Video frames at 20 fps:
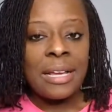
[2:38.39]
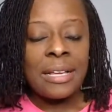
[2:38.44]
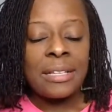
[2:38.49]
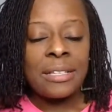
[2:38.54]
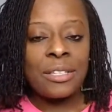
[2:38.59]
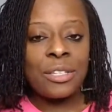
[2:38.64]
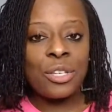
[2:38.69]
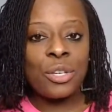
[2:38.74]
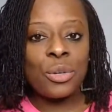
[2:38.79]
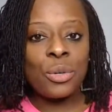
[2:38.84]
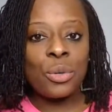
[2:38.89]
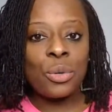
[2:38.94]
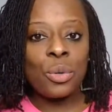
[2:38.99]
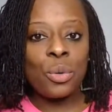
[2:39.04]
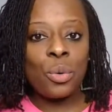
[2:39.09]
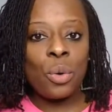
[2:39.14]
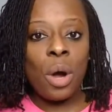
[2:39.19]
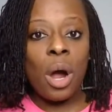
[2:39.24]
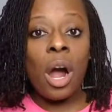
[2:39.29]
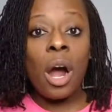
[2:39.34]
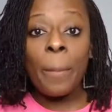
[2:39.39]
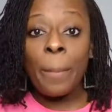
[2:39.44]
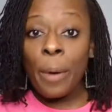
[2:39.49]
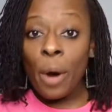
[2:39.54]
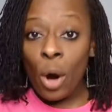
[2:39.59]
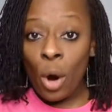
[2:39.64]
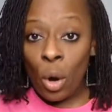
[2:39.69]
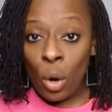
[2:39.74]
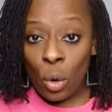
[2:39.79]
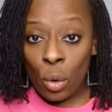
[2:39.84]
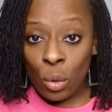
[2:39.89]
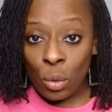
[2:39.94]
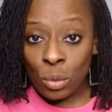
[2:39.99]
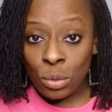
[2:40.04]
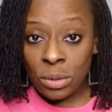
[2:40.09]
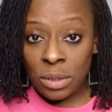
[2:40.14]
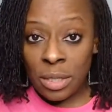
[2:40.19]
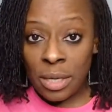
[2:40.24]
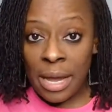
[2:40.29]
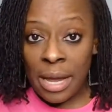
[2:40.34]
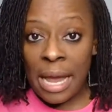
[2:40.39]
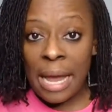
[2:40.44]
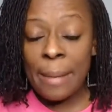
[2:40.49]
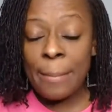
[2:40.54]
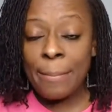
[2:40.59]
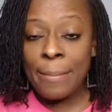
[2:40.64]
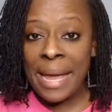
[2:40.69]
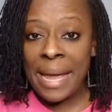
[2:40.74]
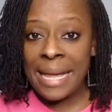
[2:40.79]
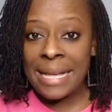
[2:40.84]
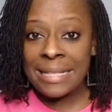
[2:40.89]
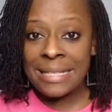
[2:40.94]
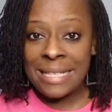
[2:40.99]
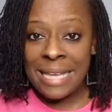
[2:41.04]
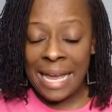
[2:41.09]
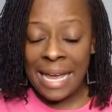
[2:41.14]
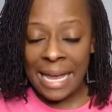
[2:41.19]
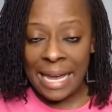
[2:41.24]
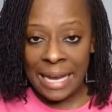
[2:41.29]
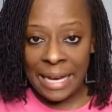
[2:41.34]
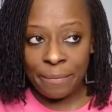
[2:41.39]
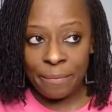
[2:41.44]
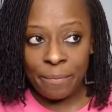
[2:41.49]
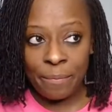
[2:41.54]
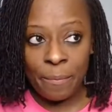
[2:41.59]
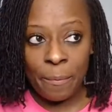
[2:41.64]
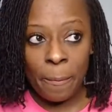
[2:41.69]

to uphold and maintain